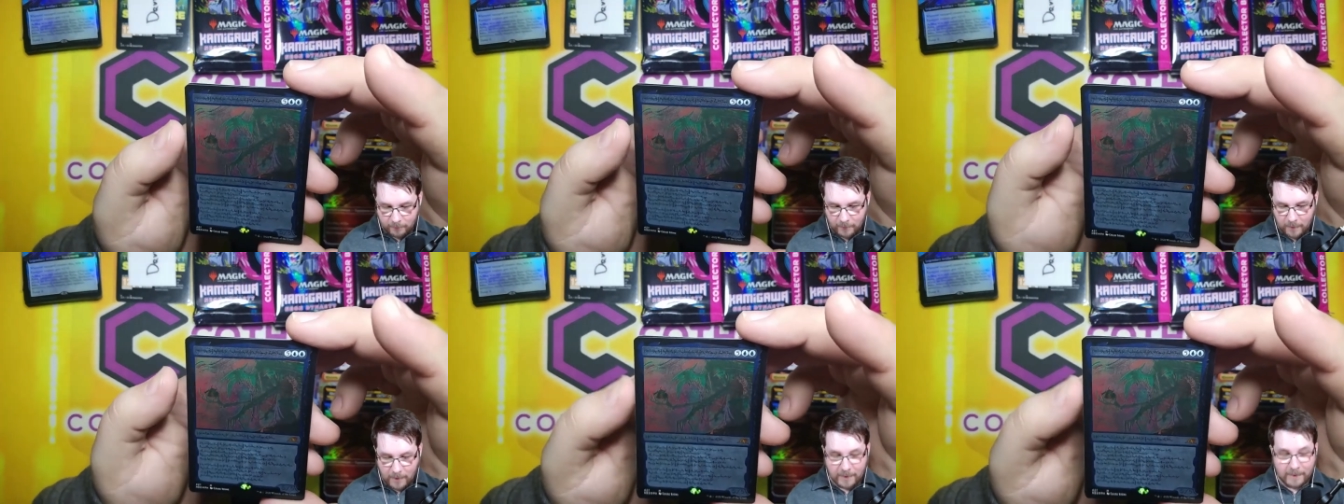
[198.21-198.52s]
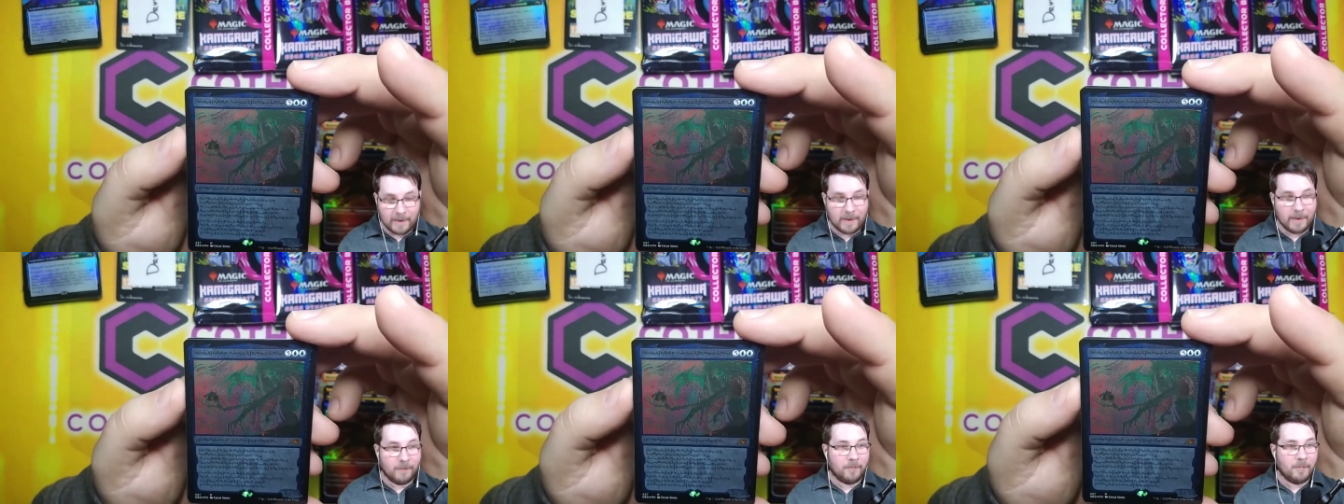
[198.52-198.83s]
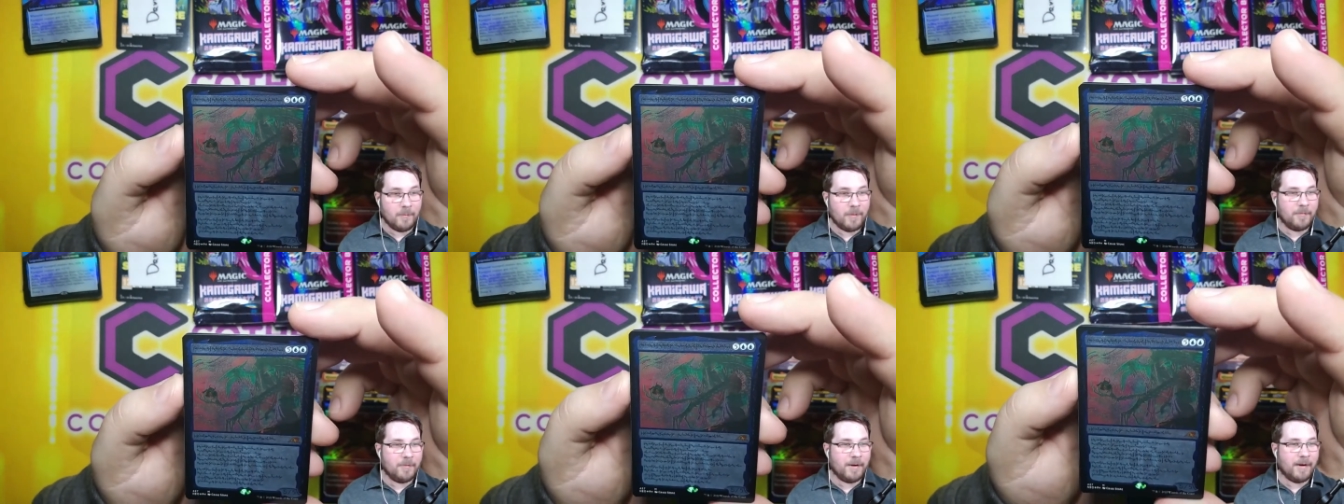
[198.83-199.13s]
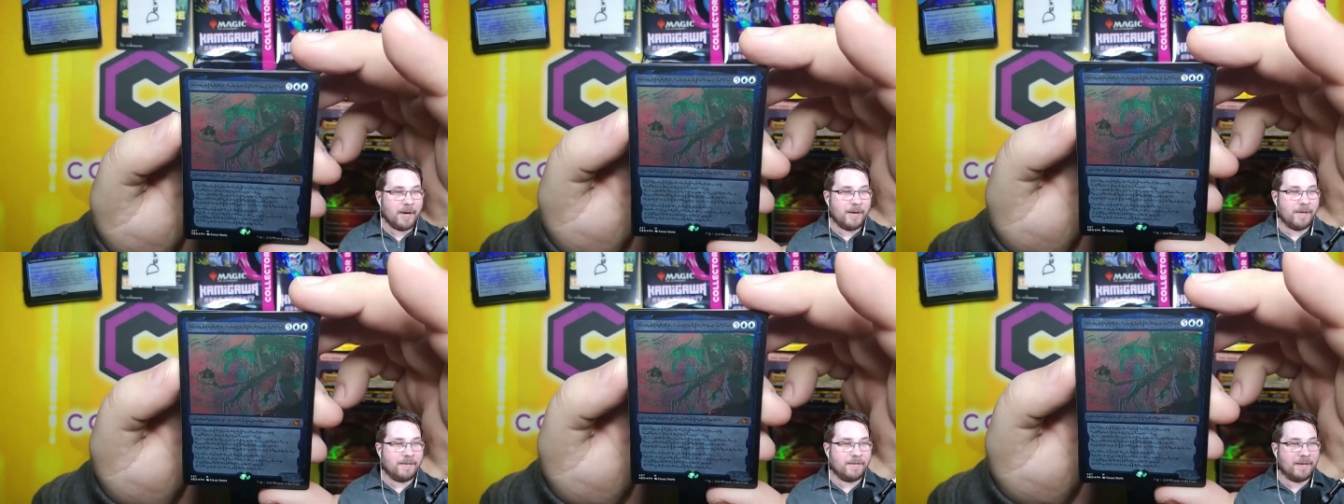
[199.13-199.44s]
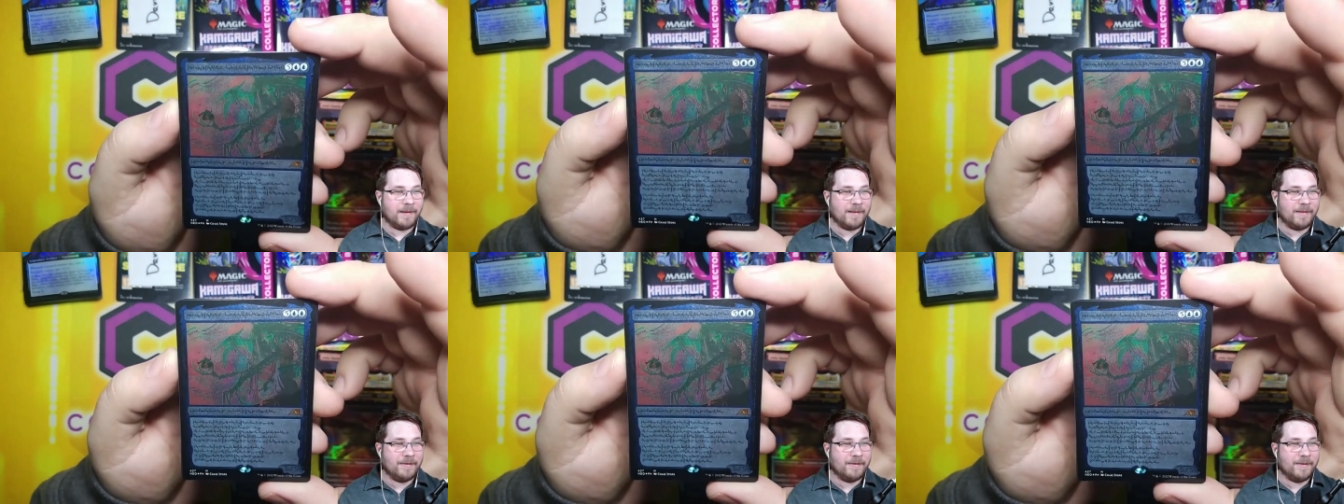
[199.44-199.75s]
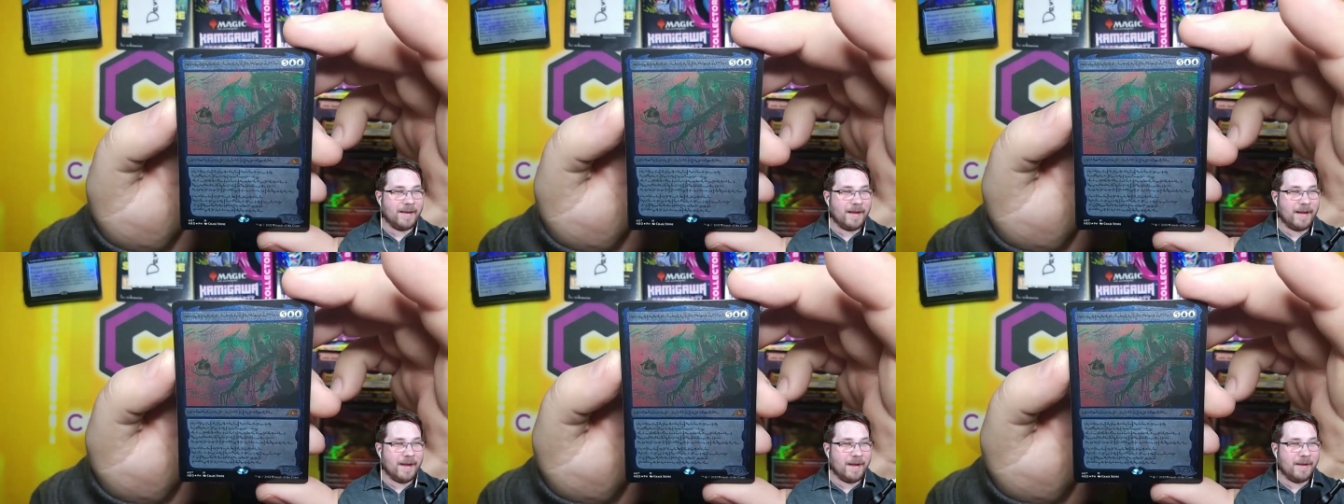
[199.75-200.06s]
I can't remember how to say their
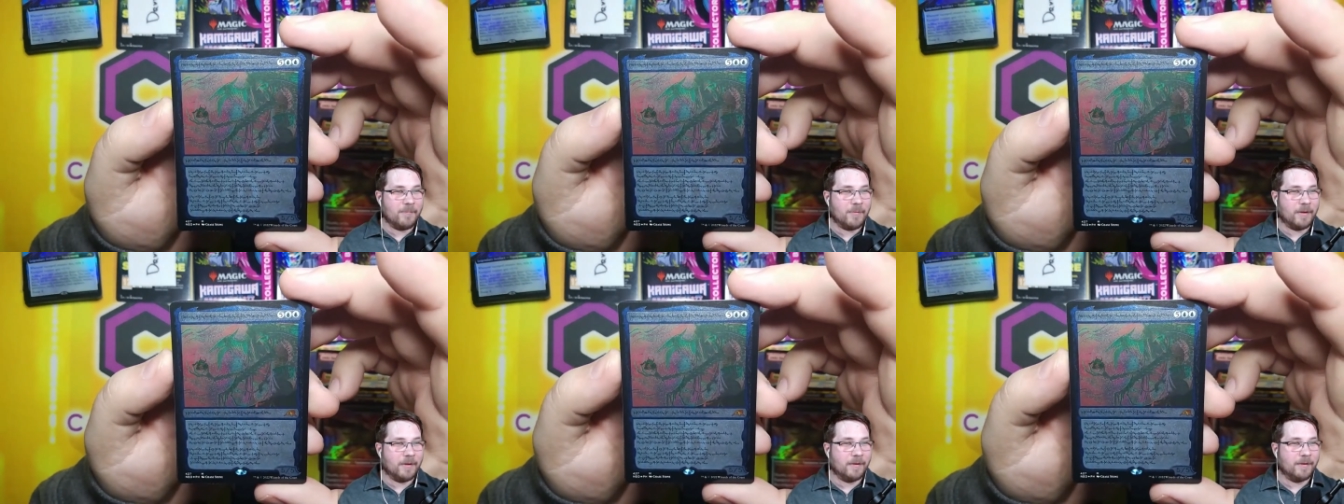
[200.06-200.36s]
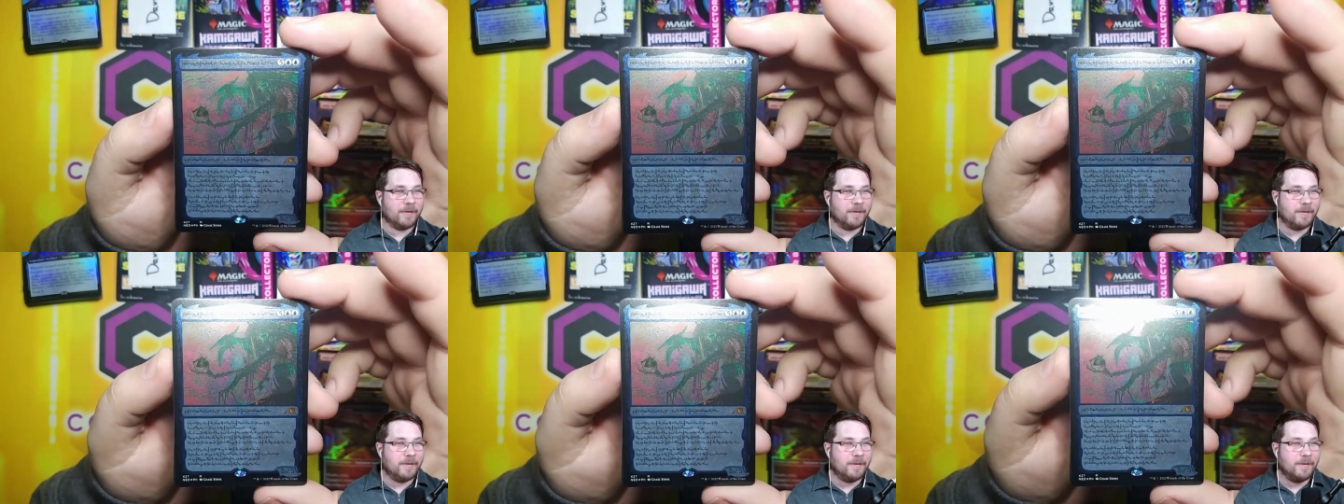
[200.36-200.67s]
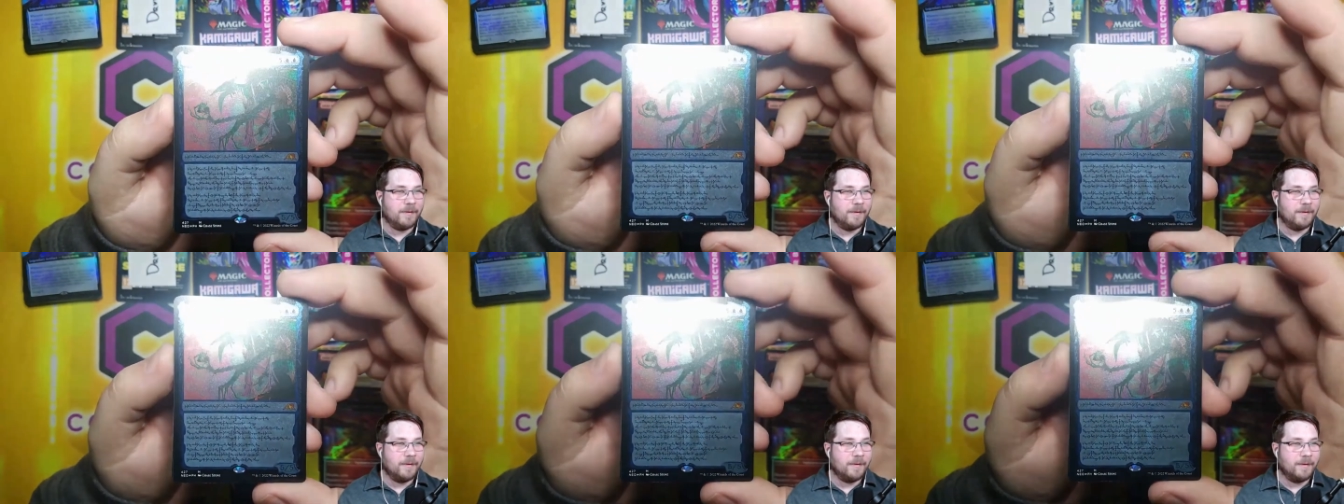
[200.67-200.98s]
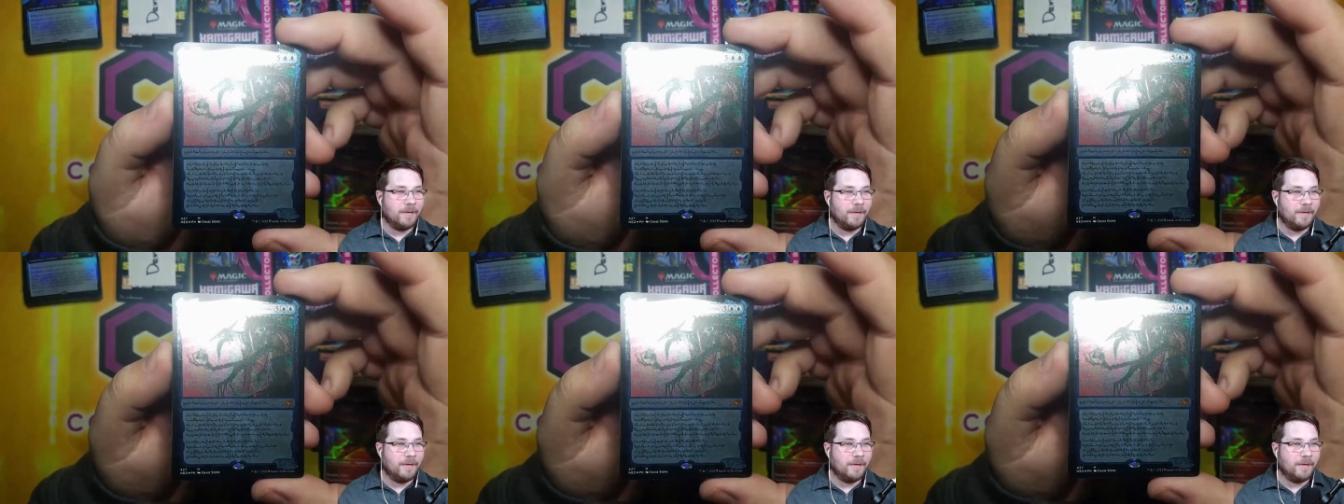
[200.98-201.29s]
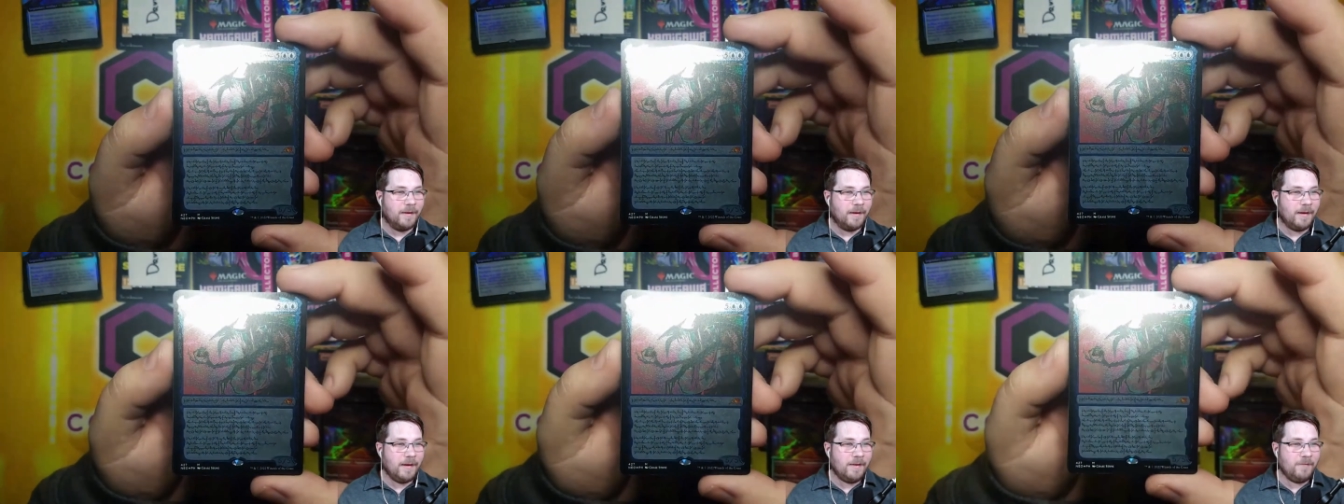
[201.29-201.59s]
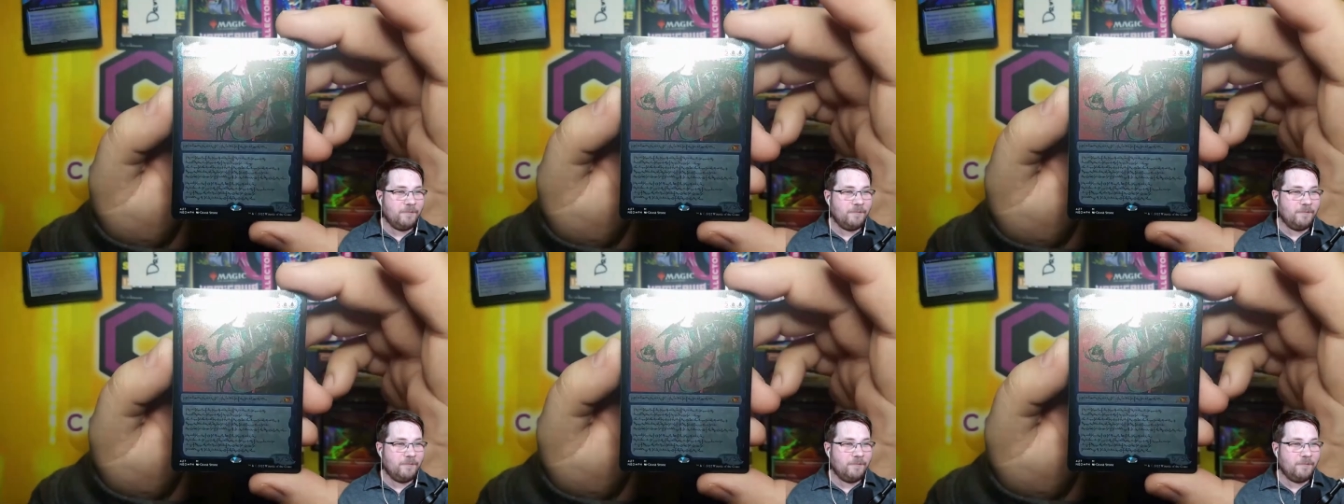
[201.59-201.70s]
name. In